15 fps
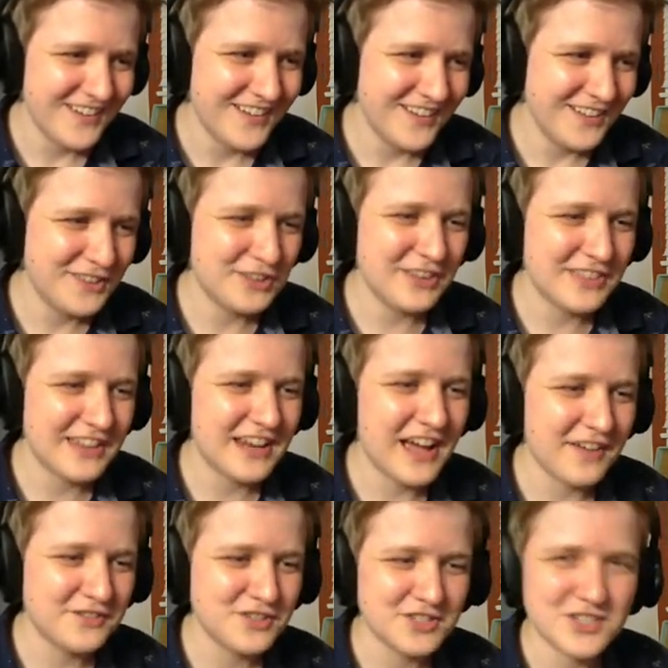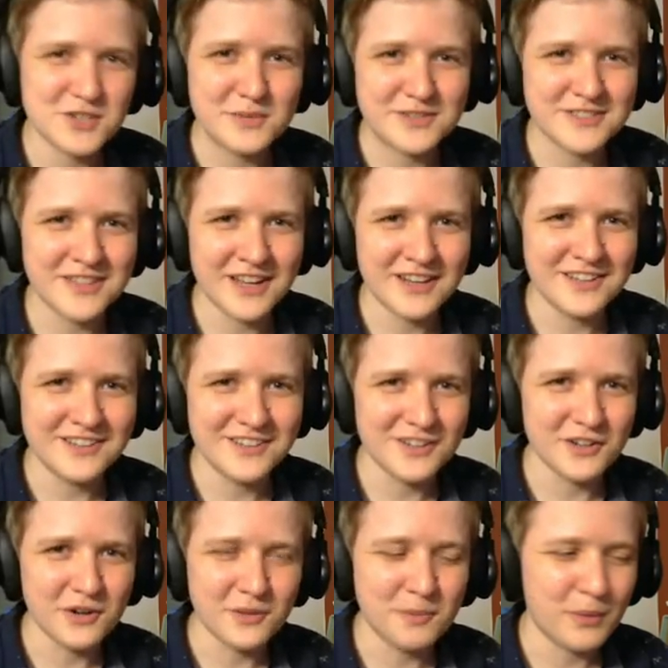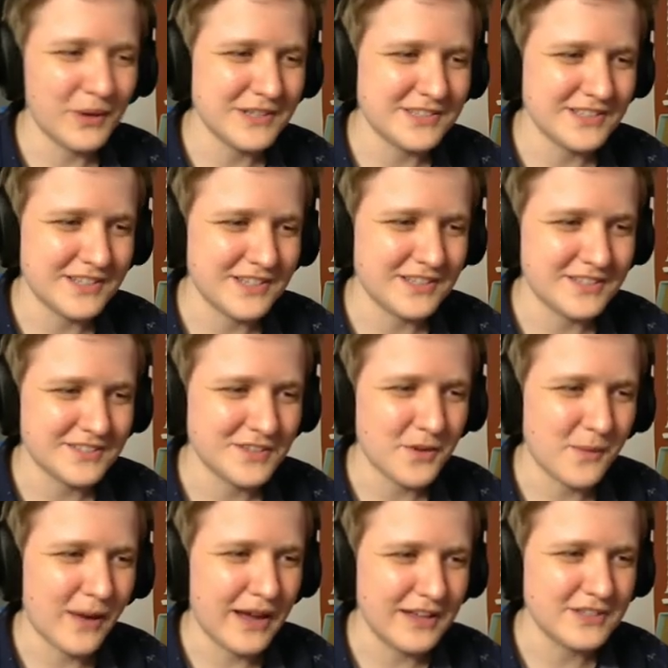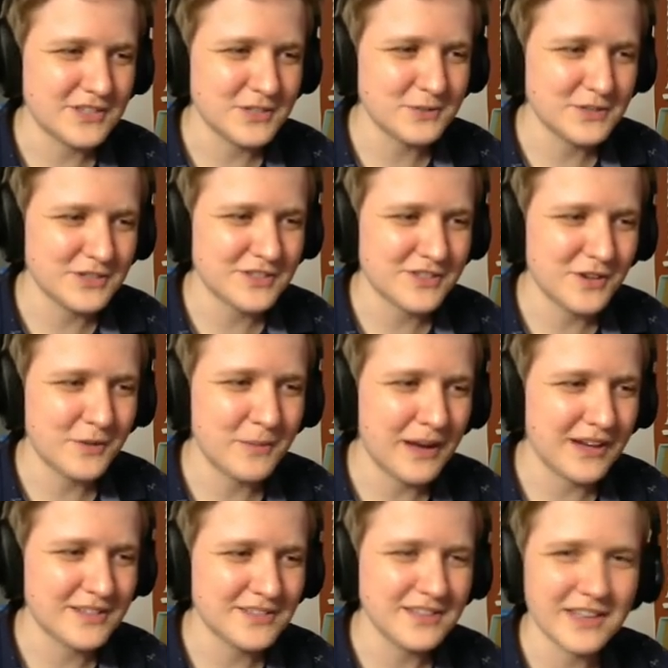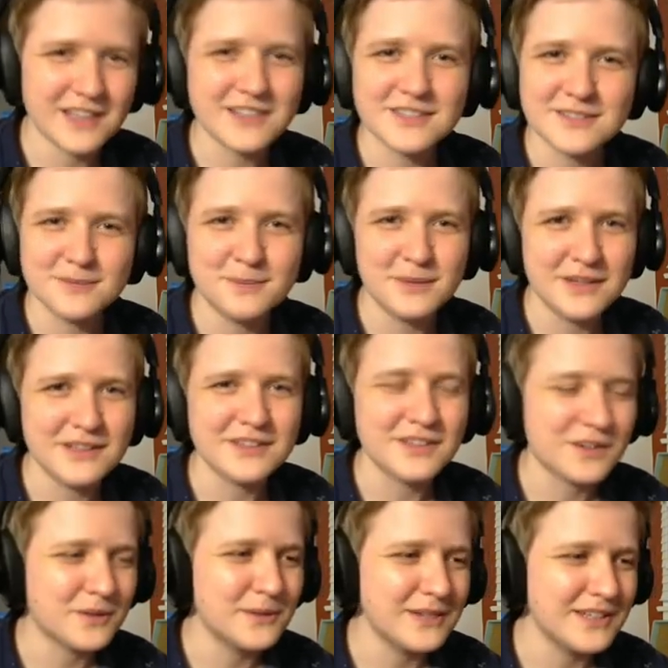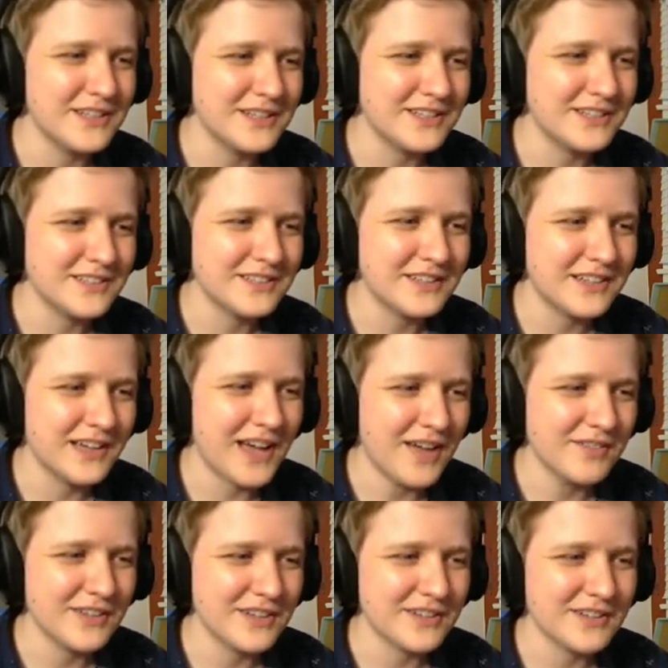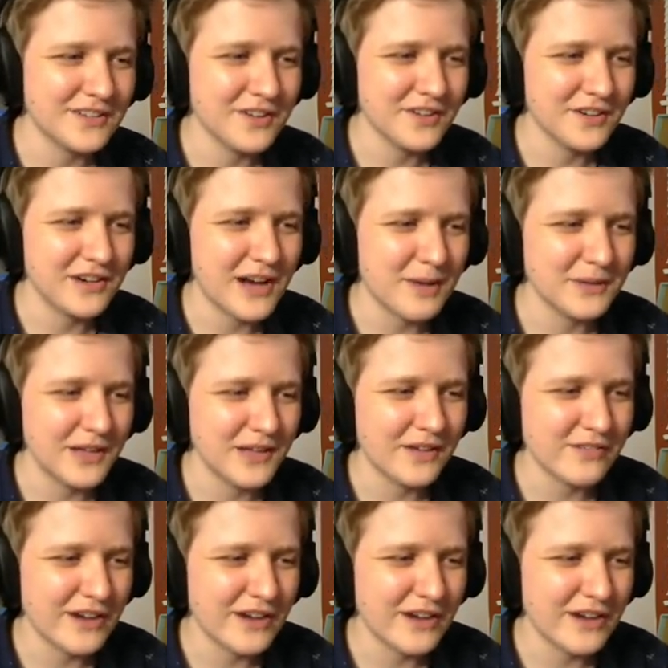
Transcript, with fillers: You think that after she was done, you know, poisoning Snow White, she would just go back to, like, being the queen and having her happily ever